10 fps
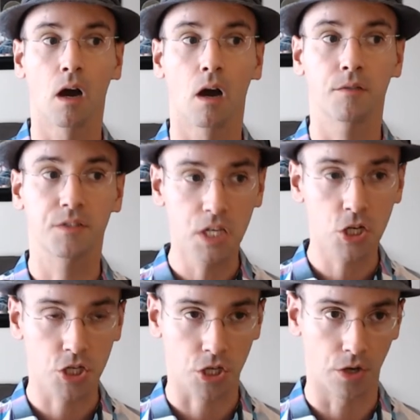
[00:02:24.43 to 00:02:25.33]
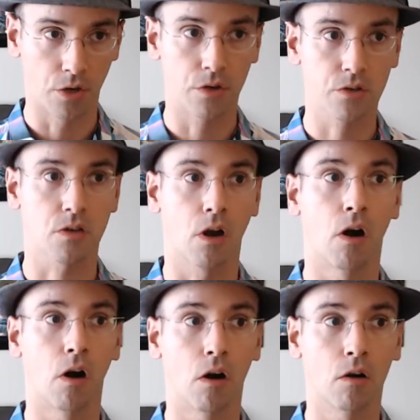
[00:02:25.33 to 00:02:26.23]
teachers
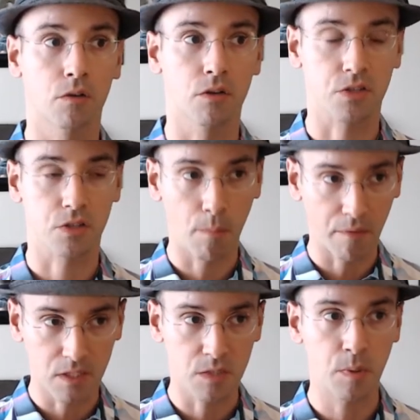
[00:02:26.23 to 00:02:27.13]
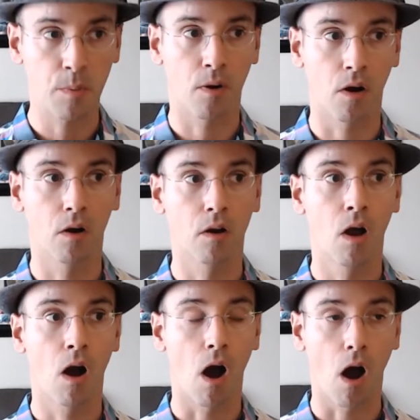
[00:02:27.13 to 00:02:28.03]
or some of these people
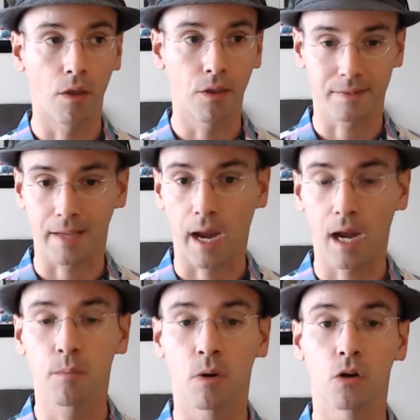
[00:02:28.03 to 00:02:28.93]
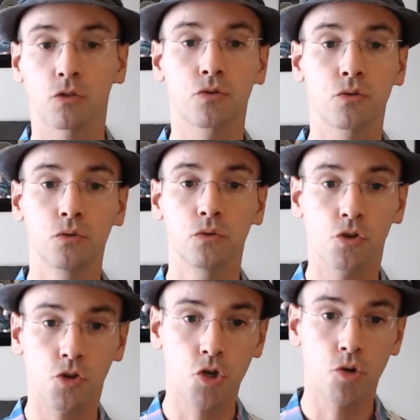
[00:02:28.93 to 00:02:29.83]
are not able to
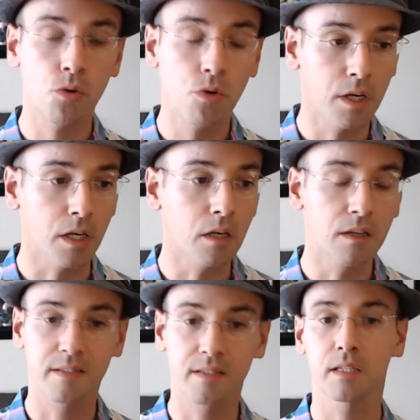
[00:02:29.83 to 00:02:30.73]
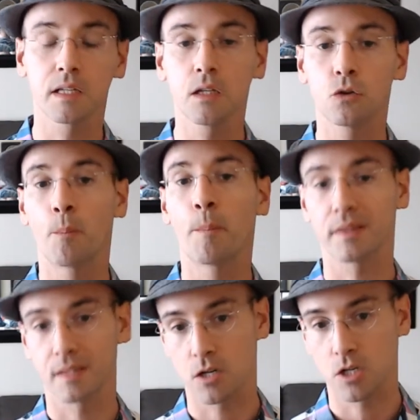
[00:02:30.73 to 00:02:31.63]
truly see the
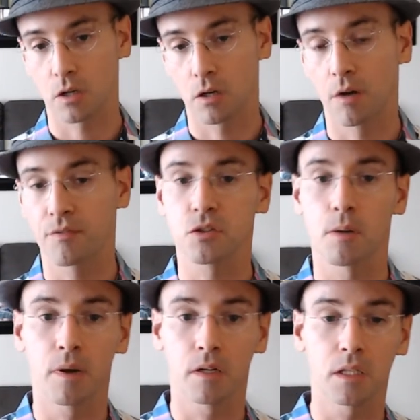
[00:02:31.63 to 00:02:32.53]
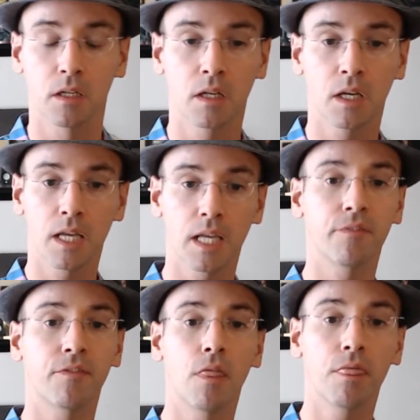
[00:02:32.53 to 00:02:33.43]
potential of somebody,
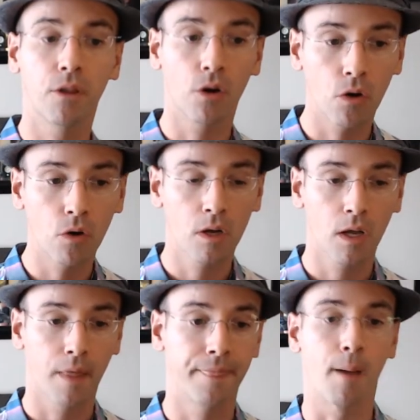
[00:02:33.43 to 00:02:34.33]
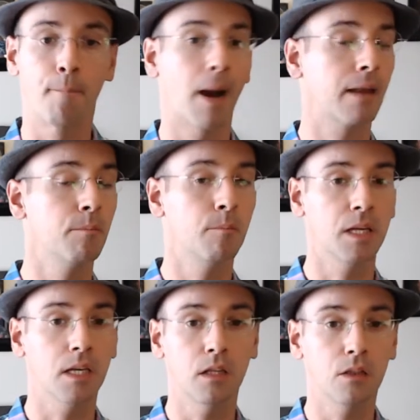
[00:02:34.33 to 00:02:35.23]
even though they might
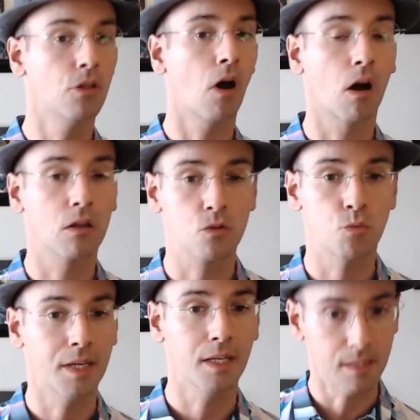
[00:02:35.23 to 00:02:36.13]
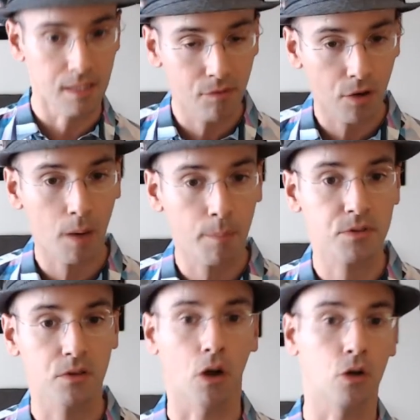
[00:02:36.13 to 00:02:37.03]
be not really developed
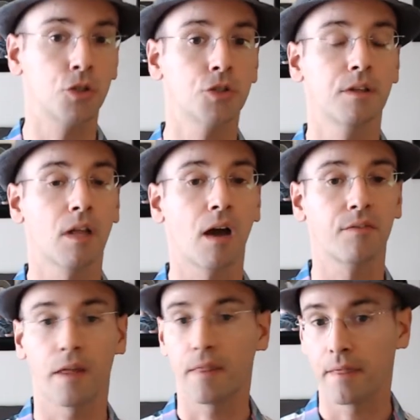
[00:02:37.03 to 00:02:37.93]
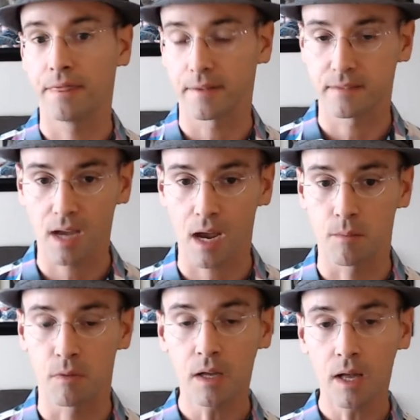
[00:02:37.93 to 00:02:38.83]
or good enough at that
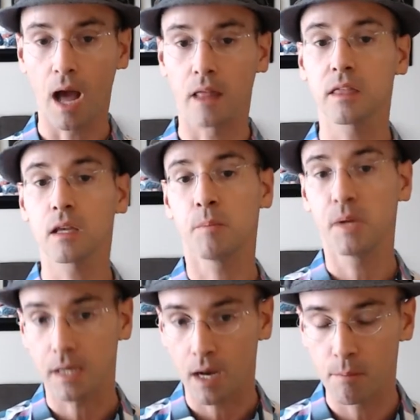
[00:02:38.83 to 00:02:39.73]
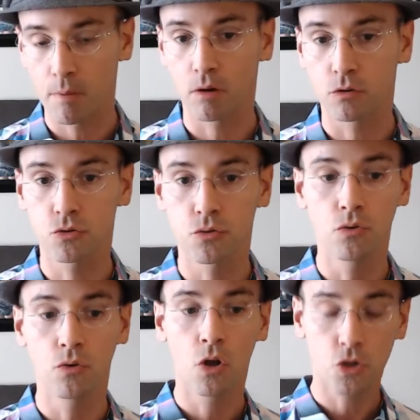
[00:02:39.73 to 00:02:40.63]
time. I think being able to
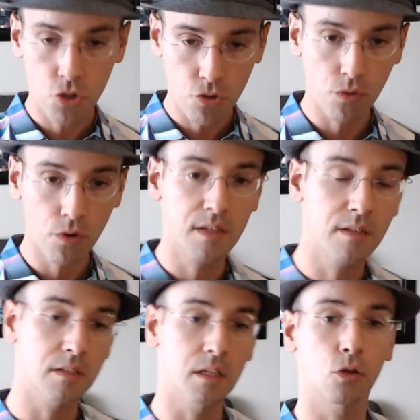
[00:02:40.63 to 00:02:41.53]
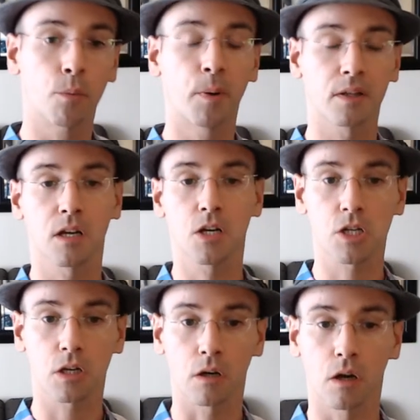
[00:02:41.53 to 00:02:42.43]
truly see the
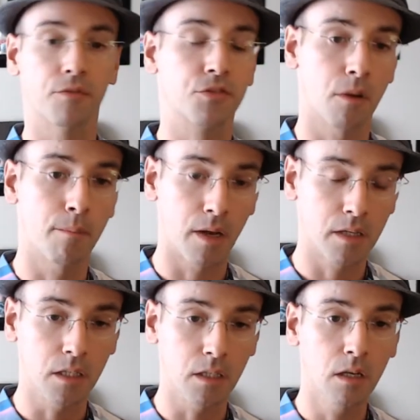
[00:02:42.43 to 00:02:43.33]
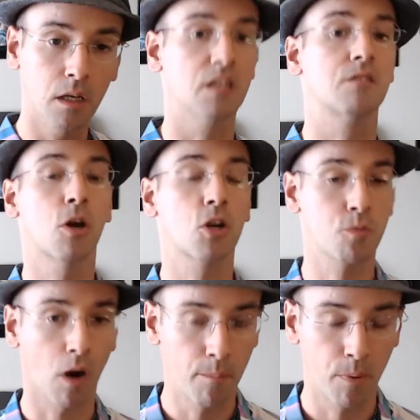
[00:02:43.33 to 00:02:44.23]
potential of somebody is much
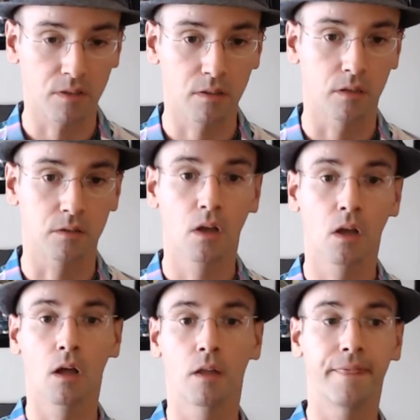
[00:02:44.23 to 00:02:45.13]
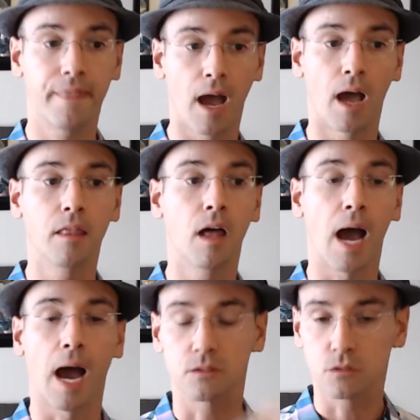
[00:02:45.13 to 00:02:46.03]
more important than
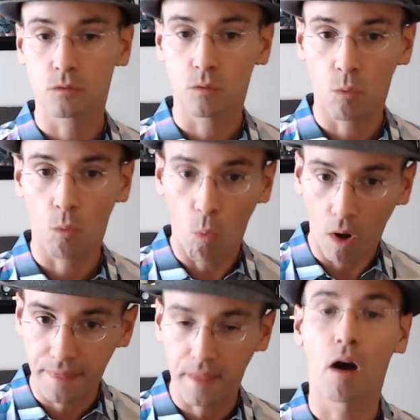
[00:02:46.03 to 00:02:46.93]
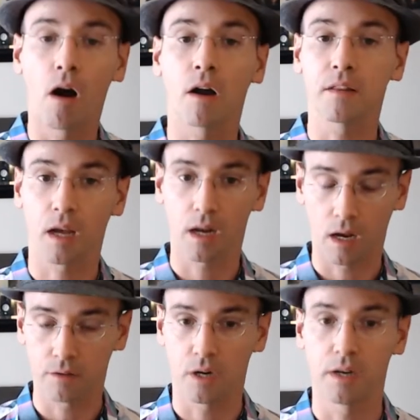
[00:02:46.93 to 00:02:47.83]
at what they are in their
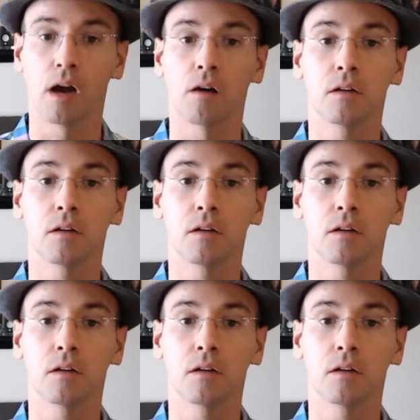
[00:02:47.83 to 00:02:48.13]
life right now.